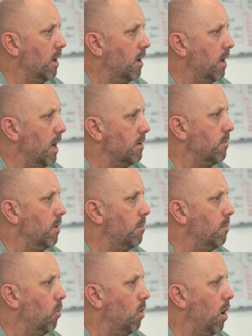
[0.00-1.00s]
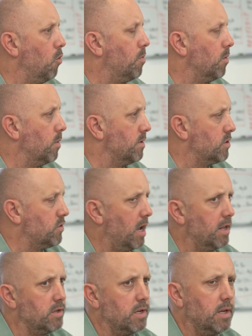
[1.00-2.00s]
and more open with the
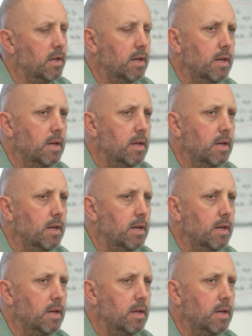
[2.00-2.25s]
strategy,